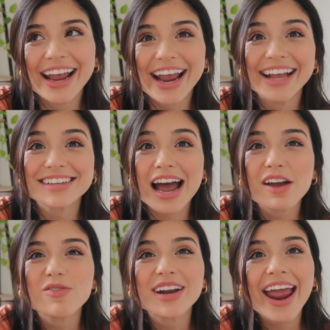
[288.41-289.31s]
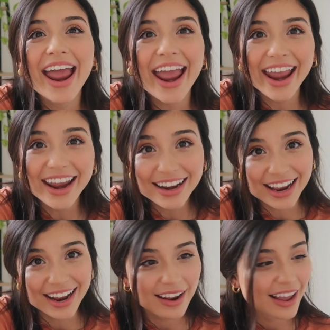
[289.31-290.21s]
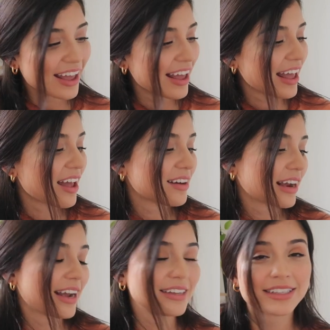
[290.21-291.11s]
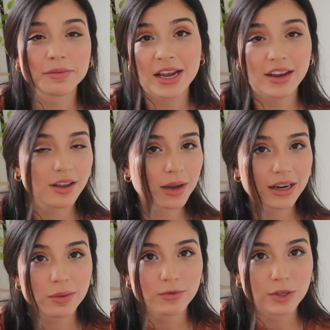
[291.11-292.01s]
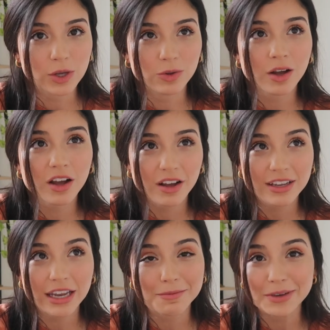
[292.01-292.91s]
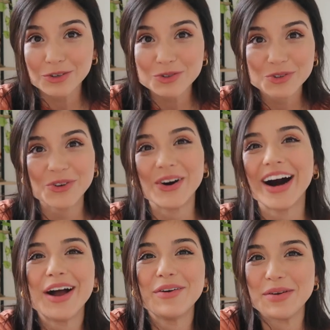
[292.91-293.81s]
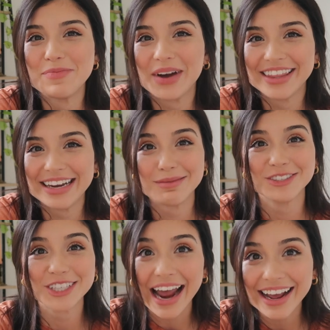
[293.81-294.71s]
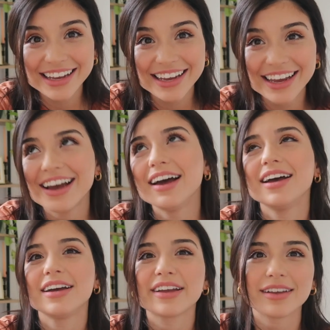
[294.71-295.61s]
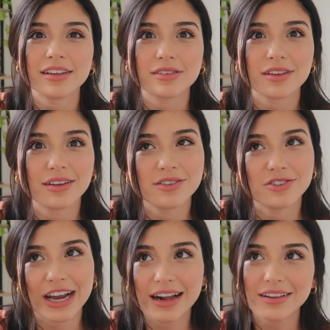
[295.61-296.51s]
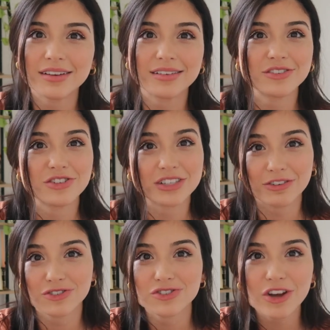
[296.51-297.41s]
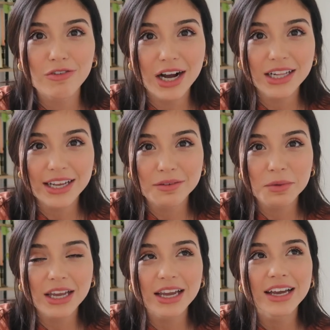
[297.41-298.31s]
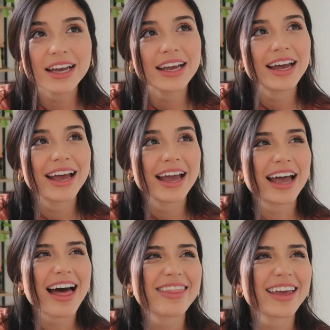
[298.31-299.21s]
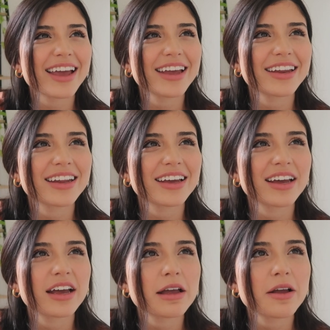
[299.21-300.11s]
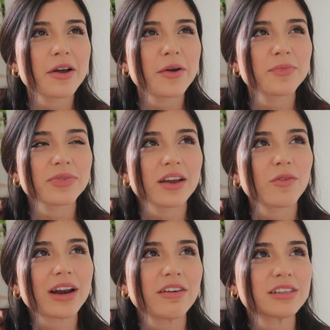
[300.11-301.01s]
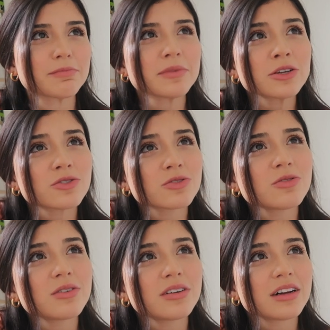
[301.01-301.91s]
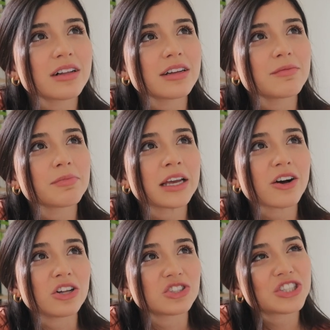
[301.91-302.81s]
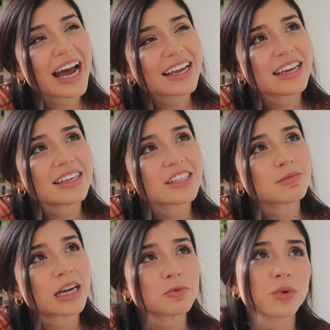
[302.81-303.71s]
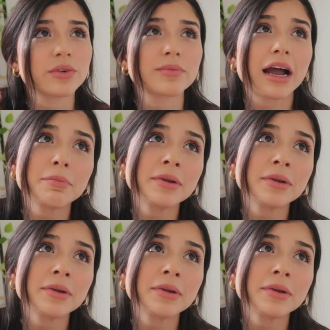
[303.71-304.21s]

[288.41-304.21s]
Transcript: and I would hate it. And I ended up hating my name for so long. In middle school, I went by the name Jackie because Jacqueline just sounded so ugly to me. And then when I was in middle school, being called Jackie sometimes would remind